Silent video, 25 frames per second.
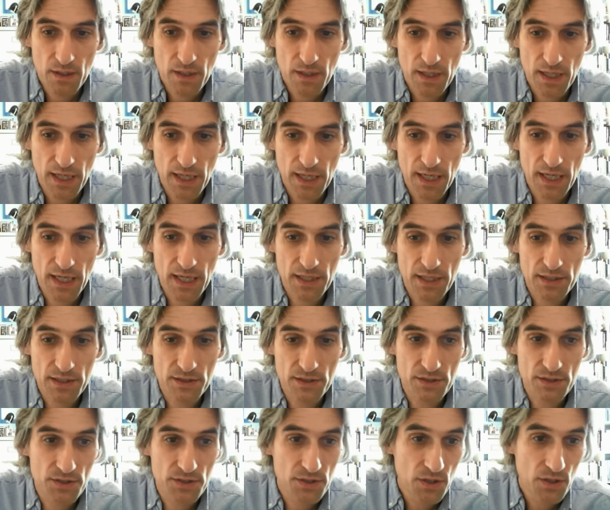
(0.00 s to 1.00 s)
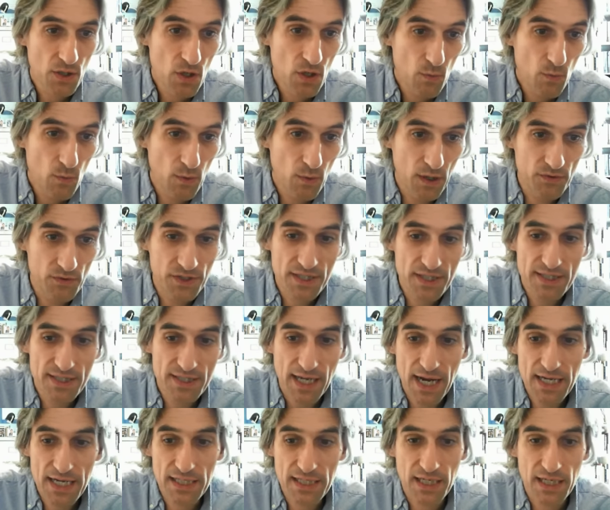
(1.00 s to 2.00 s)
And, well, this
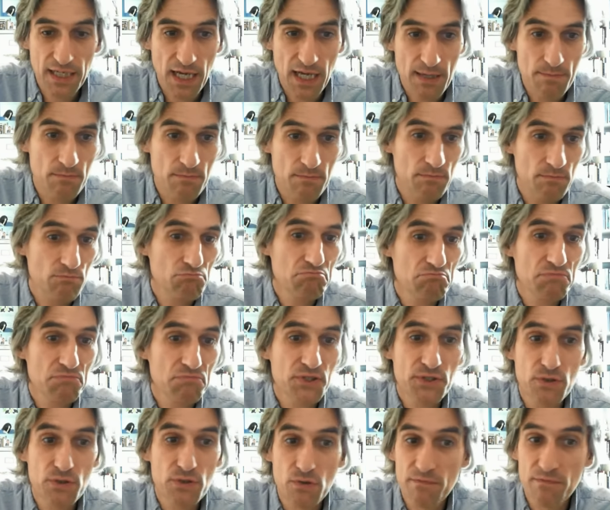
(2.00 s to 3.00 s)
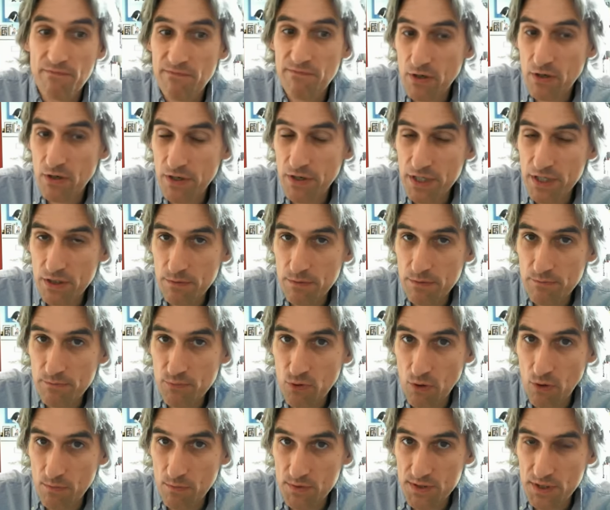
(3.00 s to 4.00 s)
endgame still very
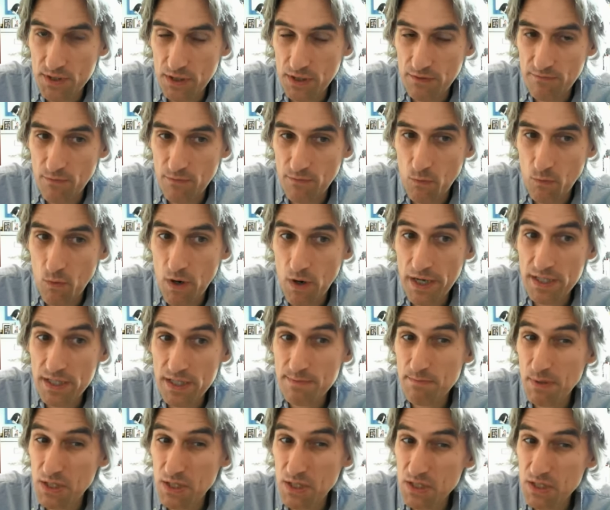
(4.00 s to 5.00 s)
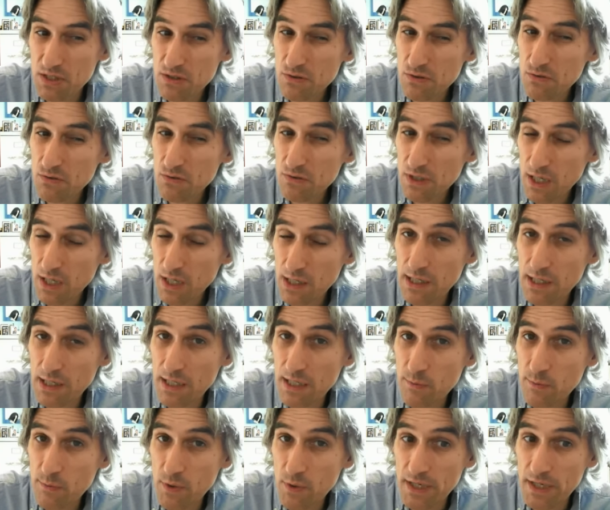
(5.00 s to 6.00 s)
promising for white, but not
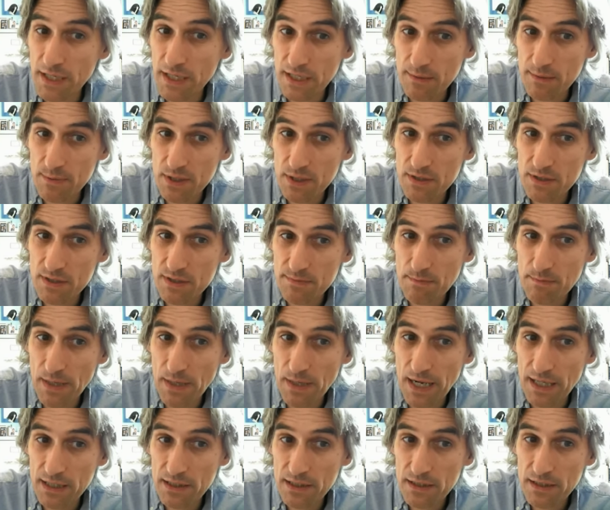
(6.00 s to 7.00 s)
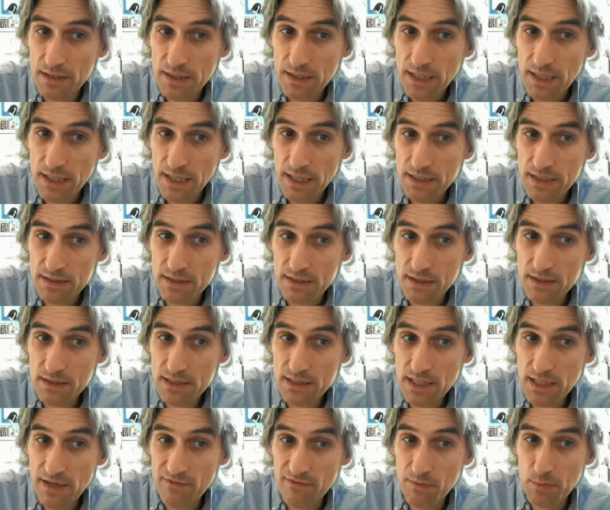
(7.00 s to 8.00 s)
clearly winning, because black does
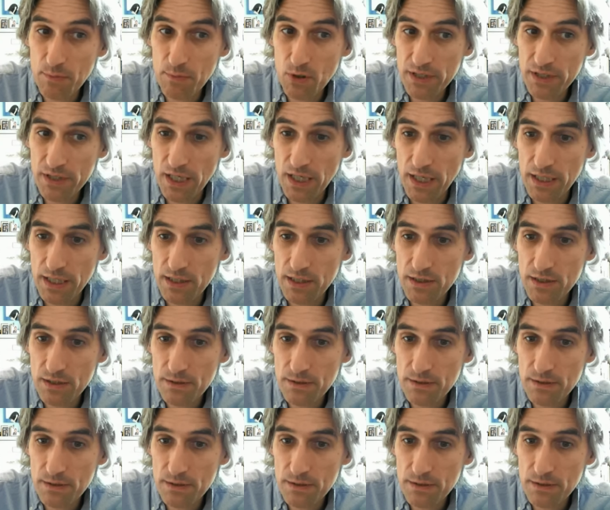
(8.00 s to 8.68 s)
have a blockade.